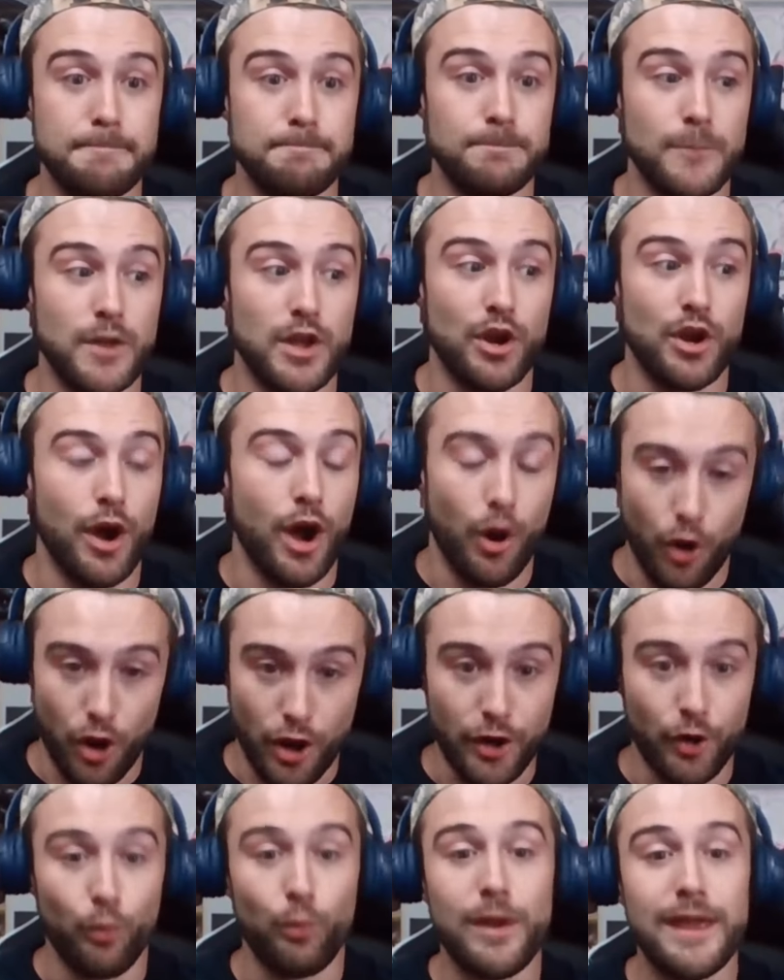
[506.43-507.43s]
you know,
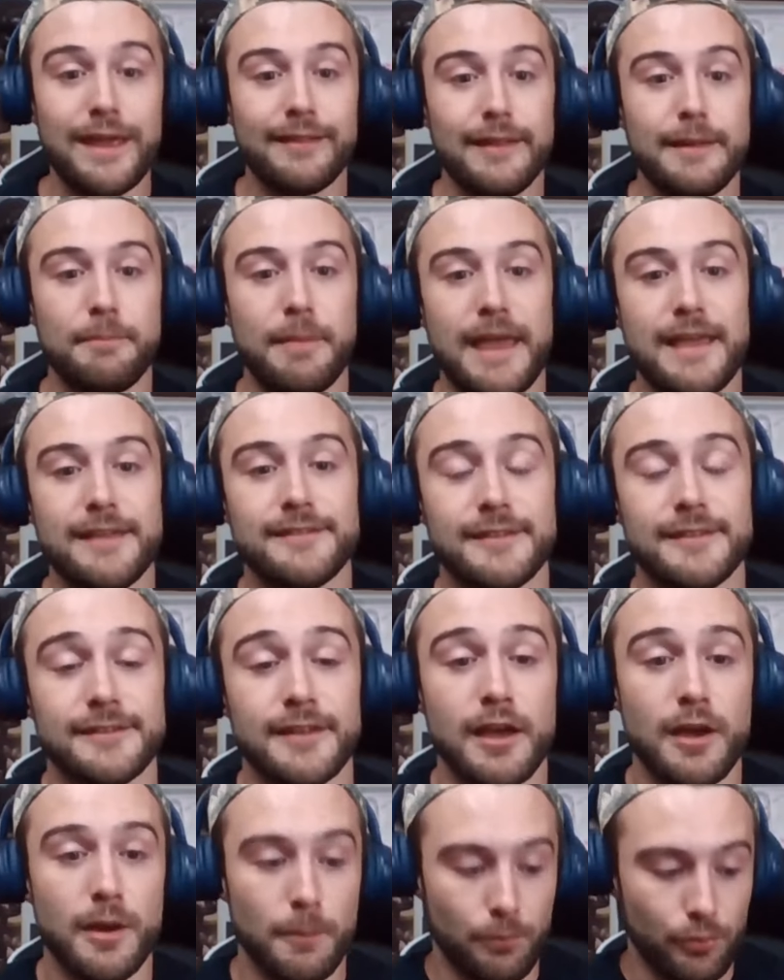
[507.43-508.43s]
on a weekly basis,
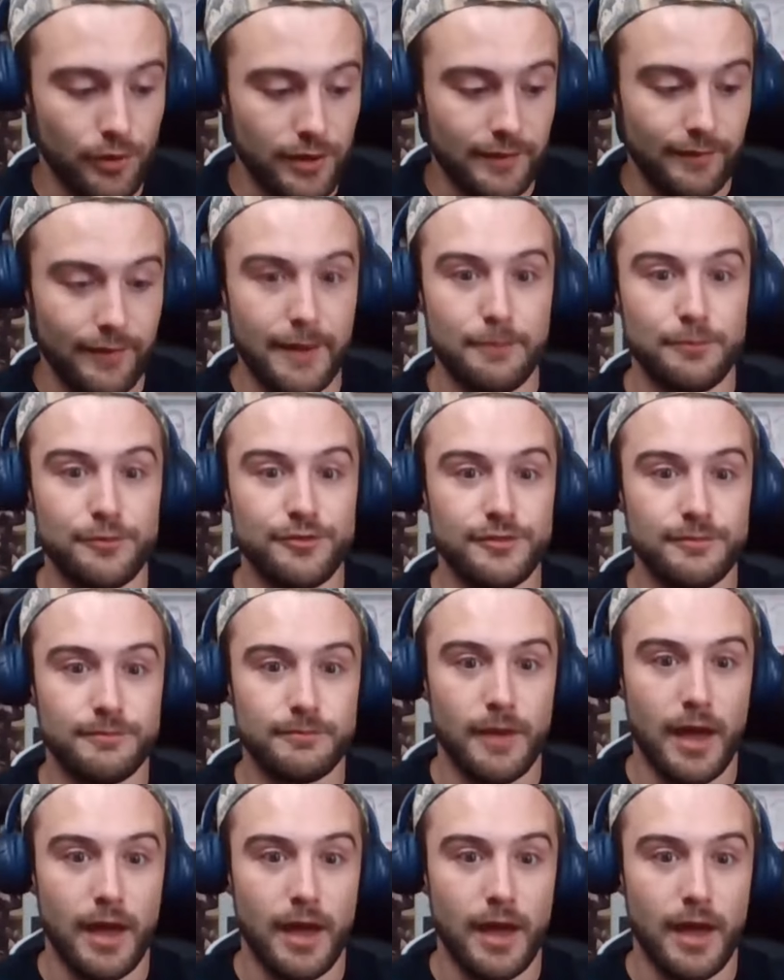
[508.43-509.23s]
prelims,